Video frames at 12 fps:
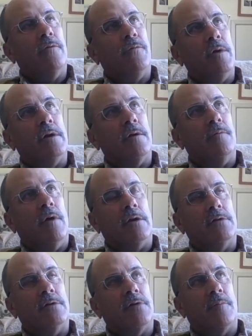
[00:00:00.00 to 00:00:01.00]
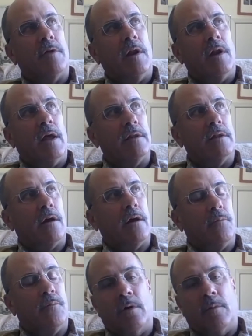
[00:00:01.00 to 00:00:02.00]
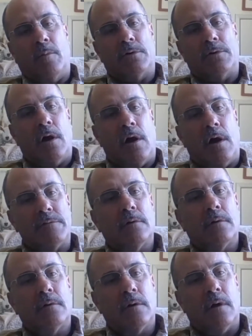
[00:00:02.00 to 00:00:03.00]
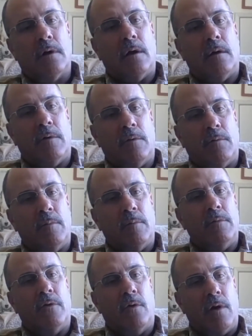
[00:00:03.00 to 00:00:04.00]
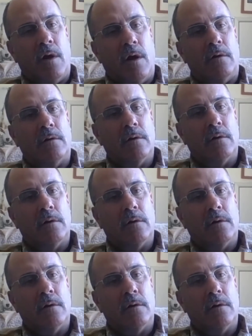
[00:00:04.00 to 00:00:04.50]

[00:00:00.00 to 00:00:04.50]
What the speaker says: if we could rig something like that on portable troughs that we're moving around.